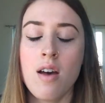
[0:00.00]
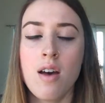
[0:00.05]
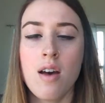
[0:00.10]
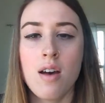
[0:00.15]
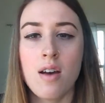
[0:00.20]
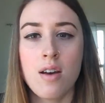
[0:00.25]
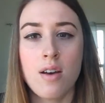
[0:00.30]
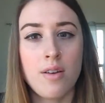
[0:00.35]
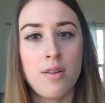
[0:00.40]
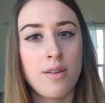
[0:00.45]

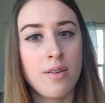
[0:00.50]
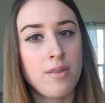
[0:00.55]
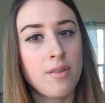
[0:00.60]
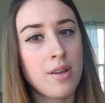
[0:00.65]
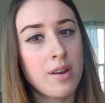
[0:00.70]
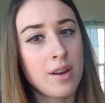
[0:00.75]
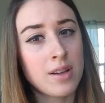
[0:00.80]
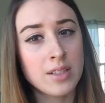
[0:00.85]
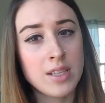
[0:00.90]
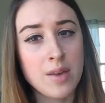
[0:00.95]

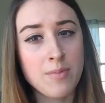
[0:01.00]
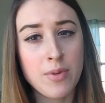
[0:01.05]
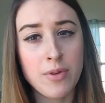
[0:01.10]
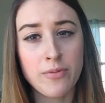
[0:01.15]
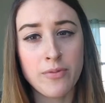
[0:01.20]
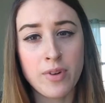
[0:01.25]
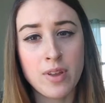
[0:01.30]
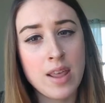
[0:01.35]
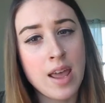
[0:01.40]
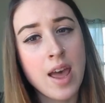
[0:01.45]
An example
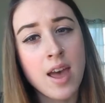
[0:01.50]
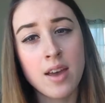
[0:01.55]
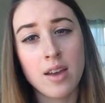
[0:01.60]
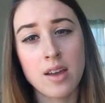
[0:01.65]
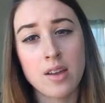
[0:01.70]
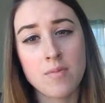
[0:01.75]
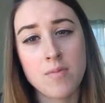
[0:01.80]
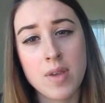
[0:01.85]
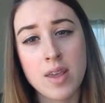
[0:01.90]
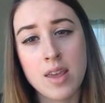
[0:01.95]
for
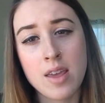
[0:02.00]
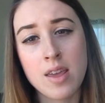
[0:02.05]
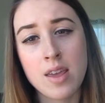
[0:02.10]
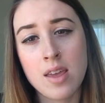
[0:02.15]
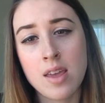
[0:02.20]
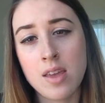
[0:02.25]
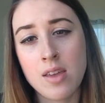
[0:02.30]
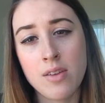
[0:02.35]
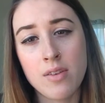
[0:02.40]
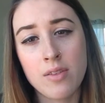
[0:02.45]
that could
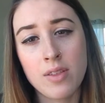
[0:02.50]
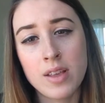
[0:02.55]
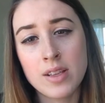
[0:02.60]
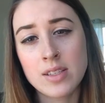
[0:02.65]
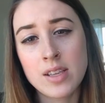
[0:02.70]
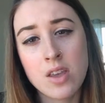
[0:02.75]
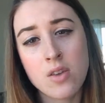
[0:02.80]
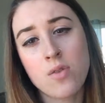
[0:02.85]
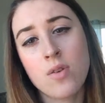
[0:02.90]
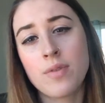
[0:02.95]
be, let's
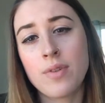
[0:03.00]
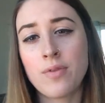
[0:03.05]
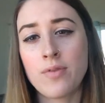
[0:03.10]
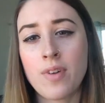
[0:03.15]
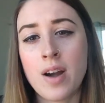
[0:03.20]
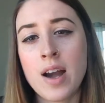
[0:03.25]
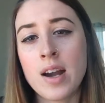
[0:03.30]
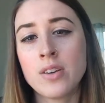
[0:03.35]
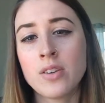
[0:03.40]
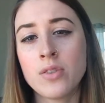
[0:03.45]
say you have a
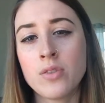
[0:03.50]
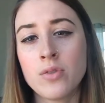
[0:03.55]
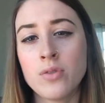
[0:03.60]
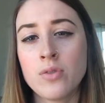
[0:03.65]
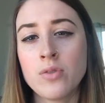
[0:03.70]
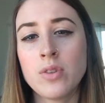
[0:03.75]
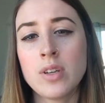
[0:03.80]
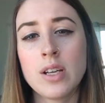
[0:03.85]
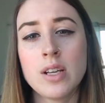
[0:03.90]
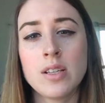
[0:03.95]
friend
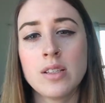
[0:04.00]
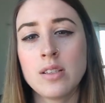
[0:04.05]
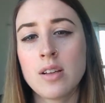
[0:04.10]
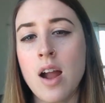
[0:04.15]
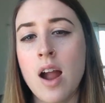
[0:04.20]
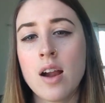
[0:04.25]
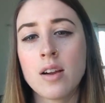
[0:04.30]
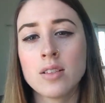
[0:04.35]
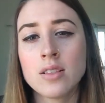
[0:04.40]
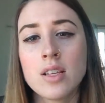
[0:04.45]
who is
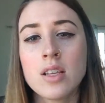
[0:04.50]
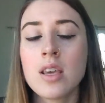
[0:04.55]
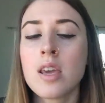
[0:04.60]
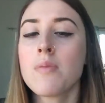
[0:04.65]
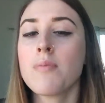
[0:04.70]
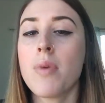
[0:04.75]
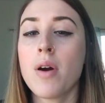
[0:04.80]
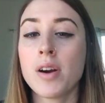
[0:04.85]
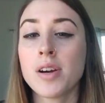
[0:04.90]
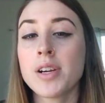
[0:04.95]

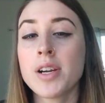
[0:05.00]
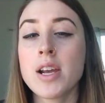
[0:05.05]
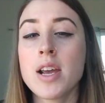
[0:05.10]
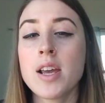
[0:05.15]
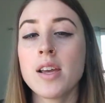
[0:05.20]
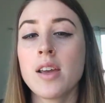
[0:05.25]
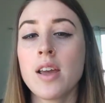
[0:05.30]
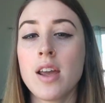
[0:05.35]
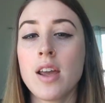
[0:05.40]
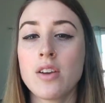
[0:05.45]
constantly
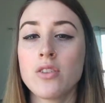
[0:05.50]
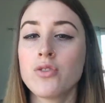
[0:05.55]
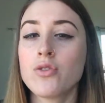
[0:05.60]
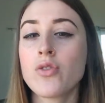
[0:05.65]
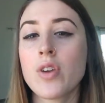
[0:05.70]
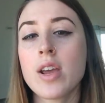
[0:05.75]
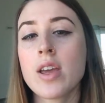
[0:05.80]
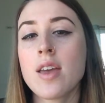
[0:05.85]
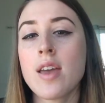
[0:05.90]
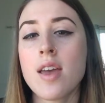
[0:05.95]
partying and
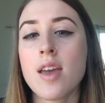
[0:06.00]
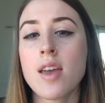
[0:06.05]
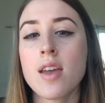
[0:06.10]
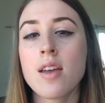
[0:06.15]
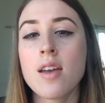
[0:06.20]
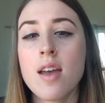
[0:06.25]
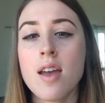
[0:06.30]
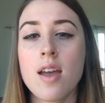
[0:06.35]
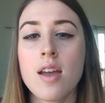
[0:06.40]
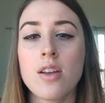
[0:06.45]

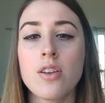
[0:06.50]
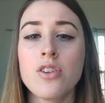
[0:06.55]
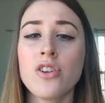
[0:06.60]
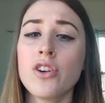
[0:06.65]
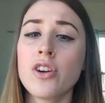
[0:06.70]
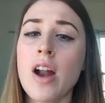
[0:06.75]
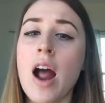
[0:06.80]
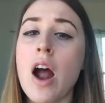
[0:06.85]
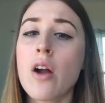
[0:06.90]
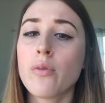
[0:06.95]
drinking and
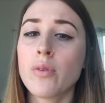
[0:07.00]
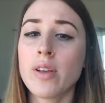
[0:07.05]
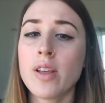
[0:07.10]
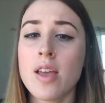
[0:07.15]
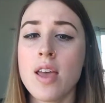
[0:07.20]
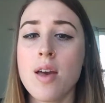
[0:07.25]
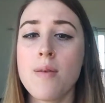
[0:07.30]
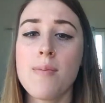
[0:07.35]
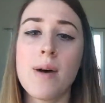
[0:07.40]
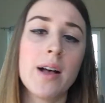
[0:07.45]
you're not
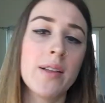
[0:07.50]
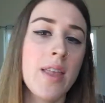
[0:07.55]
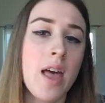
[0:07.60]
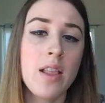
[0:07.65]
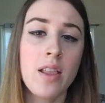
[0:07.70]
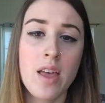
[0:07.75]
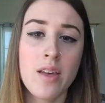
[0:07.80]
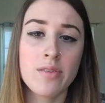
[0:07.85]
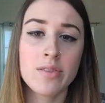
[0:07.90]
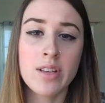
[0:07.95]
really about
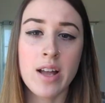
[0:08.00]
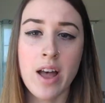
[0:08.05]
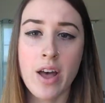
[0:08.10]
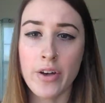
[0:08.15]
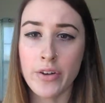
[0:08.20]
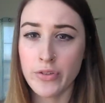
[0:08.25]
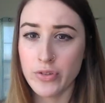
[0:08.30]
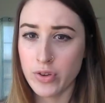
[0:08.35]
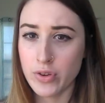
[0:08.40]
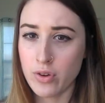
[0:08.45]
that
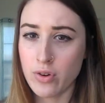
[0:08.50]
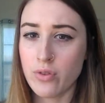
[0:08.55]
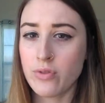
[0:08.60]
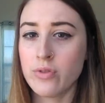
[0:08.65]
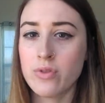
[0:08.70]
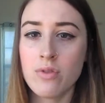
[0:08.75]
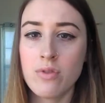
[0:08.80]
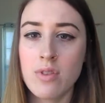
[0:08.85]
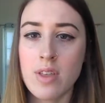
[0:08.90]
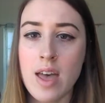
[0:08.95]
lifestyle, you don't
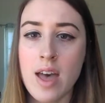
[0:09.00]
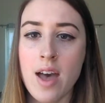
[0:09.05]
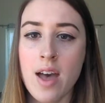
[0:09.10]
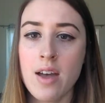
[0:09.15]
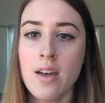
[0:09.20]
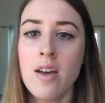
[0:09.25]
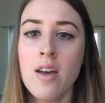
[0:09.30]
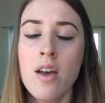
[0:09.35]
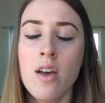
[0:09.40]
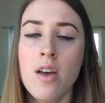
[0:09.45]
do
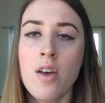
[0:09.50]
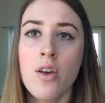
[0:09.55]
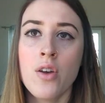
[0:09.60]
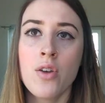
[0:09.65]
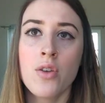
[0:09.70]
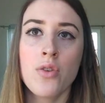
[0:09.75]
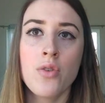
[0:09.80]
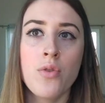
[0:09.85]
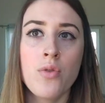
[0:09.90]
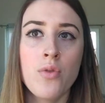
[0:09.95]
that.
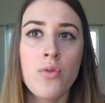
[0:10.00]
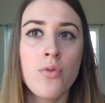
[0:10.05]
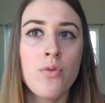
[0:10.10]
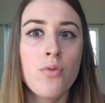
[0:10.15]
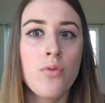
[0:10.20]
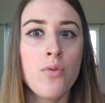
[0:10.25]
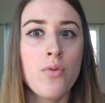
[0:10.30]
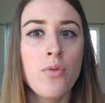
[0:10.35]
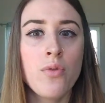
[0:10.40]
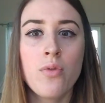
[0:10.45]

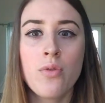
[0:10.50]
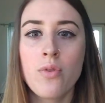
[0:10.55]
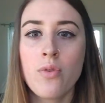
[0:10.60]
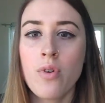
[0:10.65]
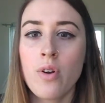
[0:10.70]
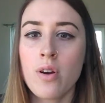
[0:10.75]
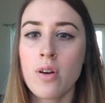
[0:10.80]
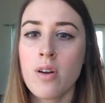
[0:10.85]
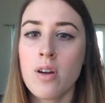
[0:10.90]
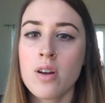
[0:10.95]
You
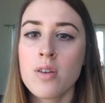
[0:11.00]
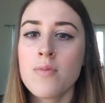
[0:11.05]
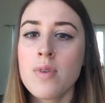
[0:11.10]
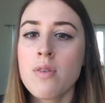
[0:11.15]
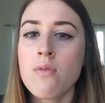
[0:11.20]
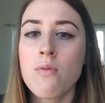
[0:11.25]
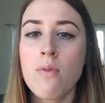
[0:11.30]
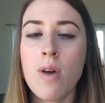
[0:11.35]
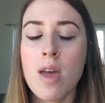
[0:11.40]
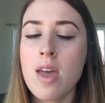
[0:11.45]
are going to
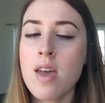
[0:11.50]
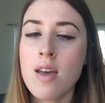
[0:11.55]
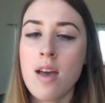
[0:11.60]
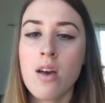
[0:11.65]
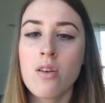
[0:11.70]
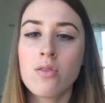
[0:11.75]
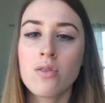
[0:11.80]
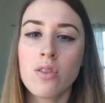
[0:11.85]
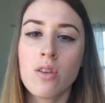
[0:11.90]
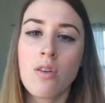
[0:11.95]
be weighing
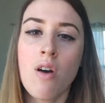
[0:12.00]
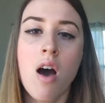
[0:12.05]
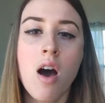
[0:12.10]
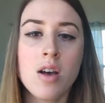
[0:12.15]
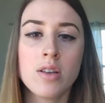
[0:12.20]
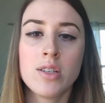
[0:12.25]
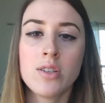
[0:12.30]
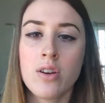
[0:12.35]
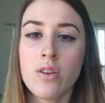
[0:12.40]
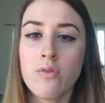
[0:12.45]
out the
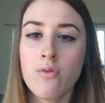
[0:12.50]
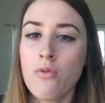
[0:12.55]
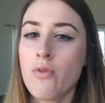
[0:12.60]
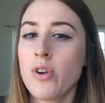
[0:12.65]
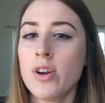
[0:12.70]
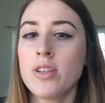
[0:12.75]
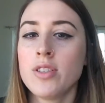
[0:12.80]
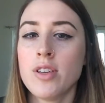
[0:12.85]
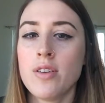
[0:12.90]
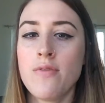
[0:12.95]
costs and
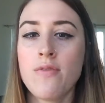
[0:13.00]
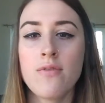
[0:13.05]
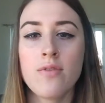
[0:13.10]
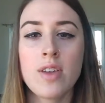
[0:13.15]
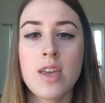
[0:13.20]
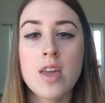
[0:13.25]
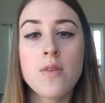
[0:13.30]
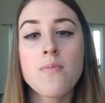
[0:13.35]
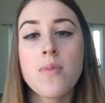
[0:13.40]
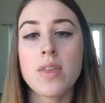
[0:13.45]
rewards of
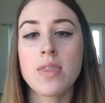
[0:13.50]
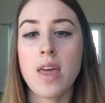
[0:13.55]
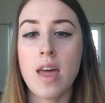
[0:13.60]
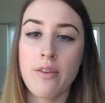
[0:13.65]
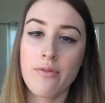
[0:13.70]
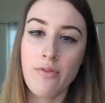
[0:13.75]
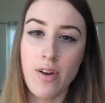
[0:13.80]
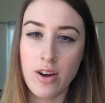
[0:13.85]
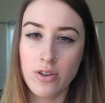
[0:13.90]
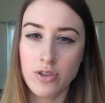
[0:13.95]
keeping
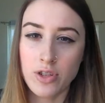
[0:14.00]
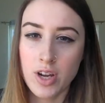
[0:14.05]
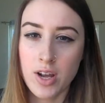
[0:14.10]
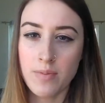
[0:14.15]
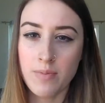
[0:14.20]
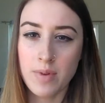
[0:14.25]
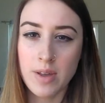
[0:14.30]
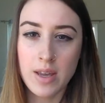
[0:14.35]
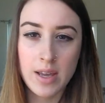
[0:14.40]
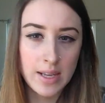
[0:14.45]
that
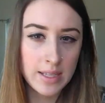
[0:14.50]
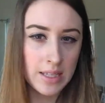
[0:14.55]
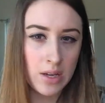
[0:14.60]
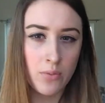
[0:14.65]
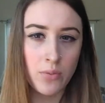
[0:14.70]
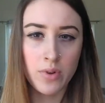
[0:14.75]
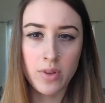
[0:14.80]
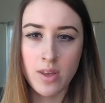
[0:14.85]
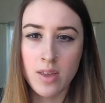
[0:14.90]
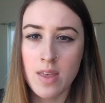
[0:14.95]
friendship. Is
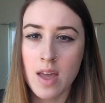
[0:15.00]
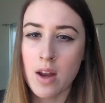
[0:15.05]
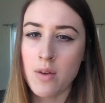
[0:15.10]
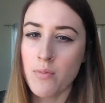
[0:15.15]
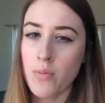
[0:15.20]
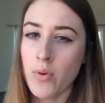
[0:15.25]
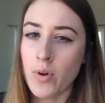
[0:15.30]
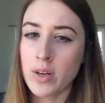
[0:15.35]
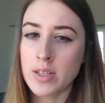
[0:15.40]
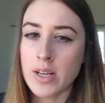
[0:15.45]
it really that
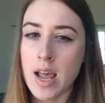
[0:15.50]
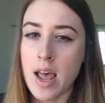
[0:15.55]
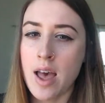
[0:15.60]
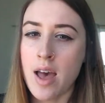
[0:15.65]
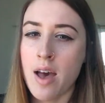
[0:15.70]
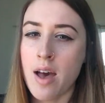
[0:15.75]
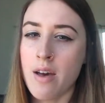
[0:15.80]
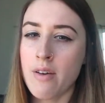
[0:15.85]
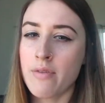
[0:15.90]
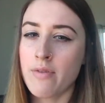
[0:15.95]
important to
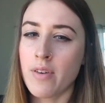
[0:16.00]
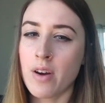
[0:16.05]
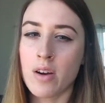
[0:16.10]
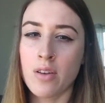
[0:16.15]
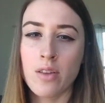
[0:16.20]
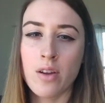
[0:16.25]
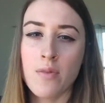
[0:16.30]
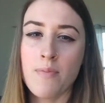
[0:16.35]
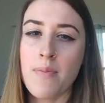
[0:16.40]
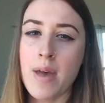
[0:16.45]
have?
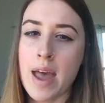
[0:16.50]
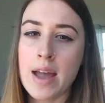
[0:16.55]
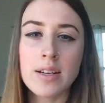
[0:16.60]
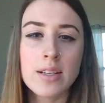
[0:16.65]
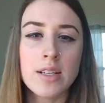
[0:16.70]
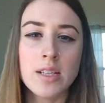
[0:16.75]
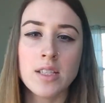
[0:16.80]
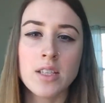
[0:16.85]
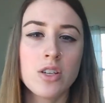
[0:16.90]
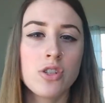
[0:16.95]
Are there bad
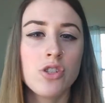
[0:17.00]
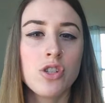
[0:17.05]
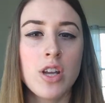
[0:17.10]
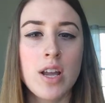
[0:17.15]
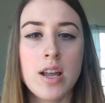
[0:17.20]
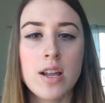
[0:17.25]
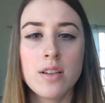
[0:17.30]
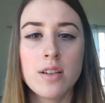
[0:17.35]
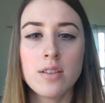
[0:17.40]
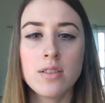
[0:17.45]

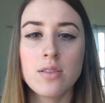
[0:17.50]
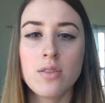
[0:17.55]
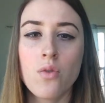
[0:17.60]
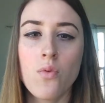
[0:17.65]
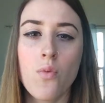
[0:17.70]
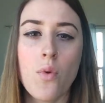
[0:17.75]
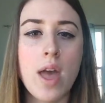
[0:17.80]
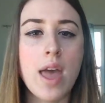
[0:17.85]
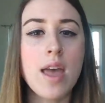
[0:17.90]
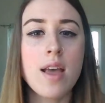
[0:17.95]
decisions
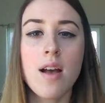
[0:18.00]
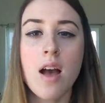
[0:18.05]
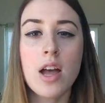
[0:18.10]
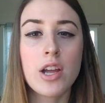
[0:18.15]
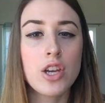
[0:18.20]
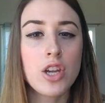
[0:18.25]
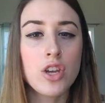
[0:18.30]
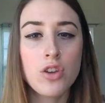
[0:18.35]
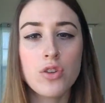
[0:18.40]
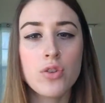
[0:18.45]
weighing
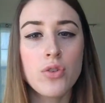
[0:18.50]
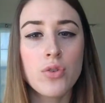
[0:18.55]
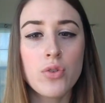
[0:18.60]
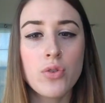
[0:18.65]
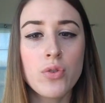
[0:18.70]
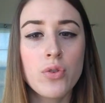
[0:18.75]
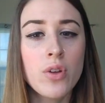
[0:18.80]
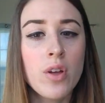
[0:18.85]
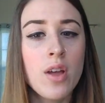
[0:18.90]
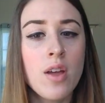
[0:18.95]
on
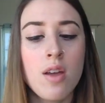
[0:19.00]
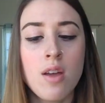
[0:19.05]
you?